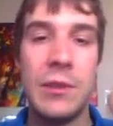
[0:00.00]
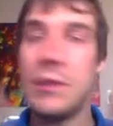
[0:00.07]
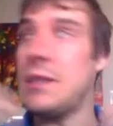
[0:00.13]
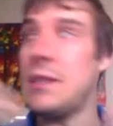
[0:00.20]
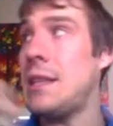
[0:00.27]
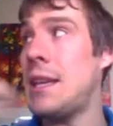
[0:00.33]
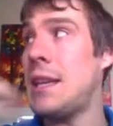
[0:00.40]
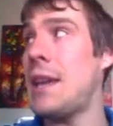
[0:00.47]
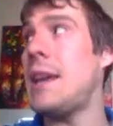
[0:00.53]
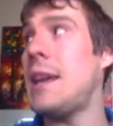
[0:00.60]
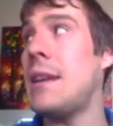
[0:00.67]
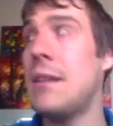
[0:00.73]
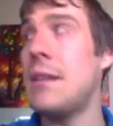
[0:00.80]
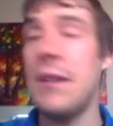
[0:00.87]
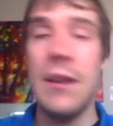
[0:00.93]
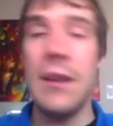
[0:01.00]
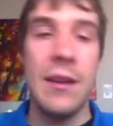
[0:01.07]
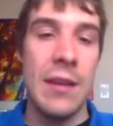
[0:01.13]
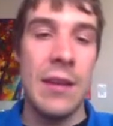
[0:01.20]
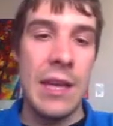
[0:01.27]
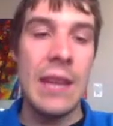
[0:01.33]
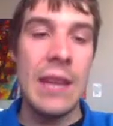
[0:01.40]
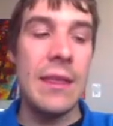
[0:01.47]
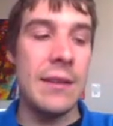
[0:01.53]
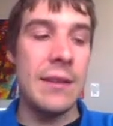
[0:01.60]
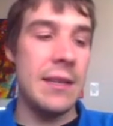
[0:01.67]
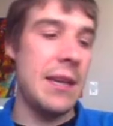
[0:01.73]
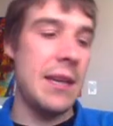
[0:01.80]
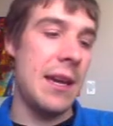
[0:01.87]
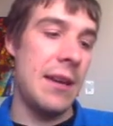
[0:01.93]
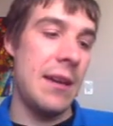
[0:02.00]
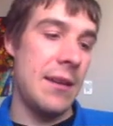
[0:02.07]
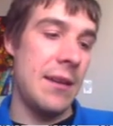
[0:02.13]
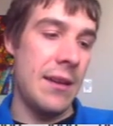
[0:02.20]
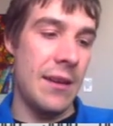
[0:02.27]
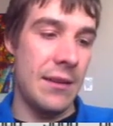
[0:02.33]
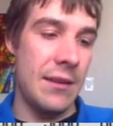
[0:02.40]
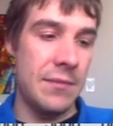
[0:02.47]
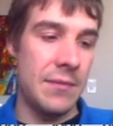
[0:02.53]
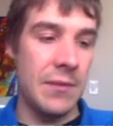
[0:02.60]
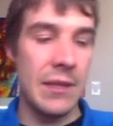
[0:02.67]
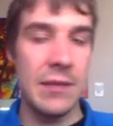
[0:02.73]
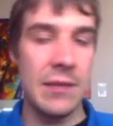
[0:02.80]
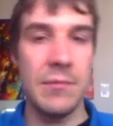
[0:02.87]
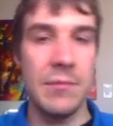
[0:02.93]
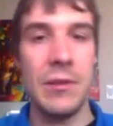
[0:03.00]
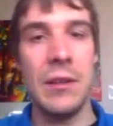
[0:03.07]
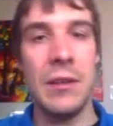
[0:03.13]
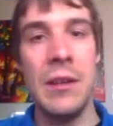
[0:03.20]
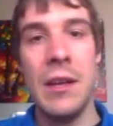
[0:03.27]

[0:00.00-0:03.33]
decay in the decay, this predictable